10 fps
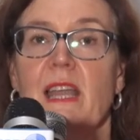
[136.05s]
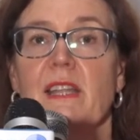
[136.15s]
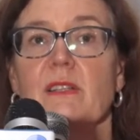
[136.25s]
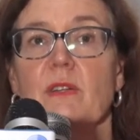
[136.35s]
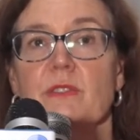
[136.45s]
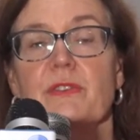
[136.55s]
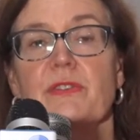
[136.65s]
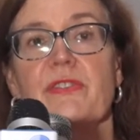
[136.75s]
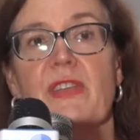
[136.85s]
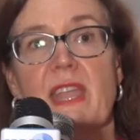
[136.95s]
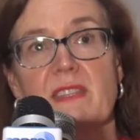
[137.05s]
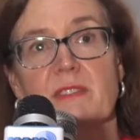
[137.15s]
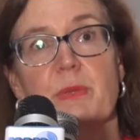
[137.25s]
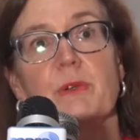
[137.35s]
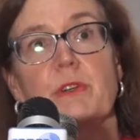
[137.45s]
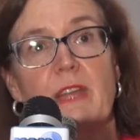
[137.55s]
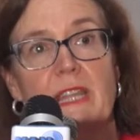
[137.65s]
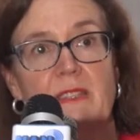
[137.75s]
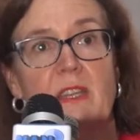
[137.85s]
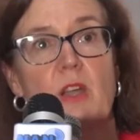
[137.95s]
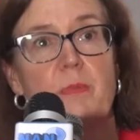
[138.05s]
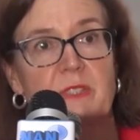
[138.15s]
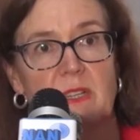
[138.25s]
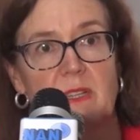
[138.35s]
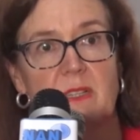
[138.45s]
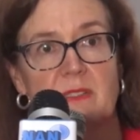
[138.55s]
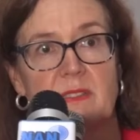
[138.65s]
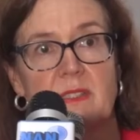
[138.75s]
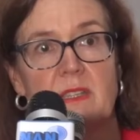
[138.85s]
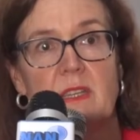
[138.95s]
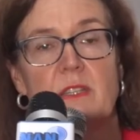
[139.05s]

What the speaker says: and also face bureaucratic obstacles